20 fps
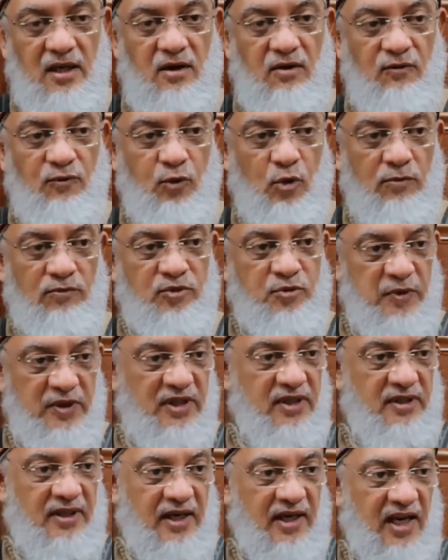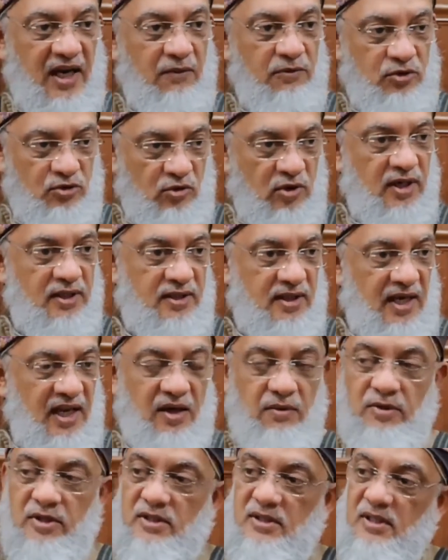womb speaking that language. You learned the
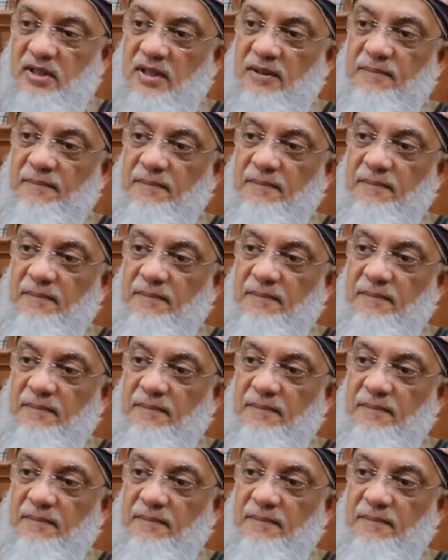language.